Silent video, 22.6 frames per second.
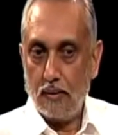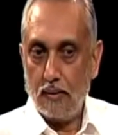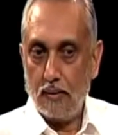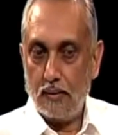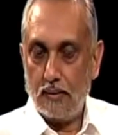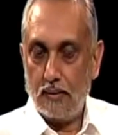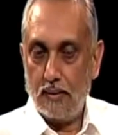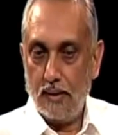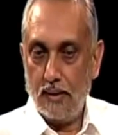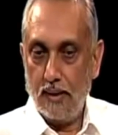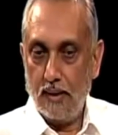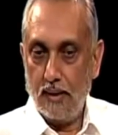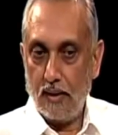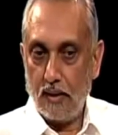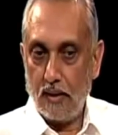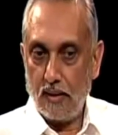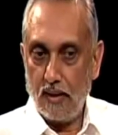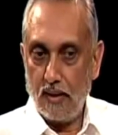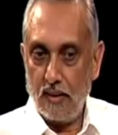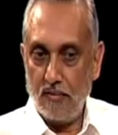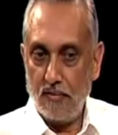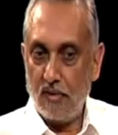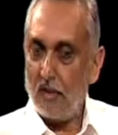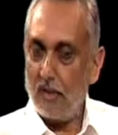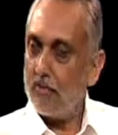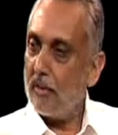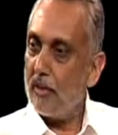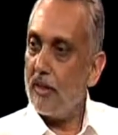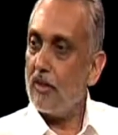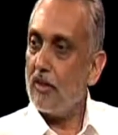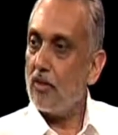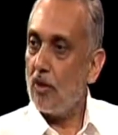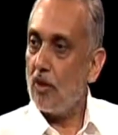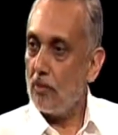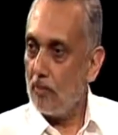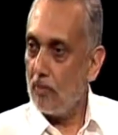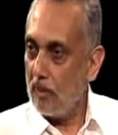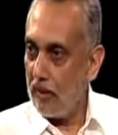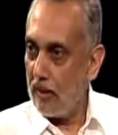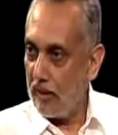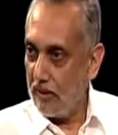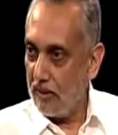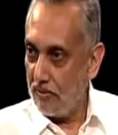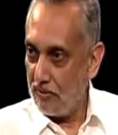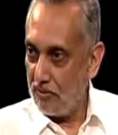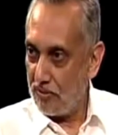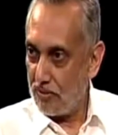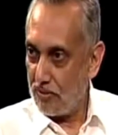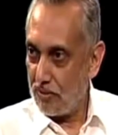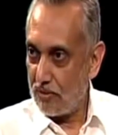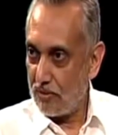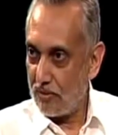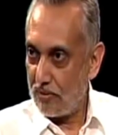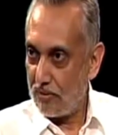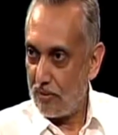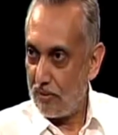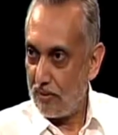they are living very normal lives.